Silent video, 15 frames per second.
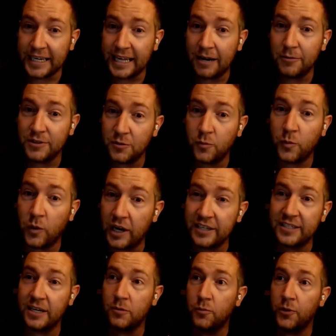And that was, I
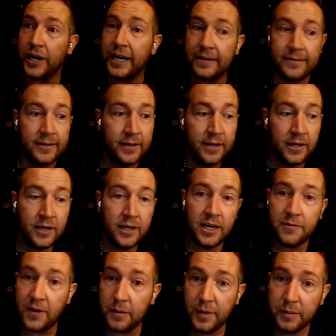said, wait,
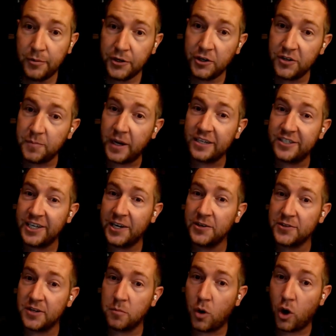if I'm able to use my
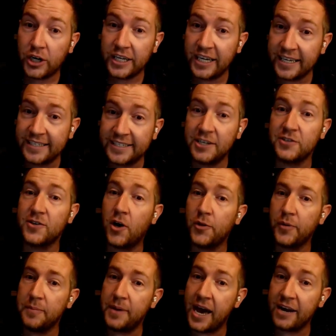sales and marketing skills all the
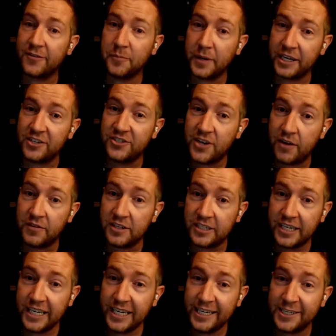way back from age
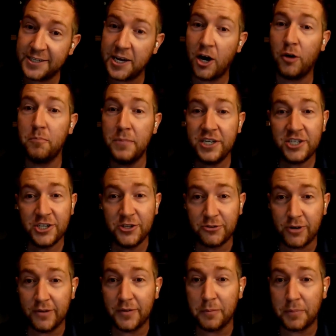17 to help
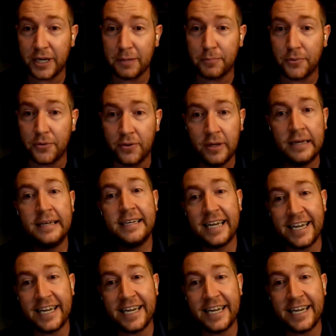mission-driven people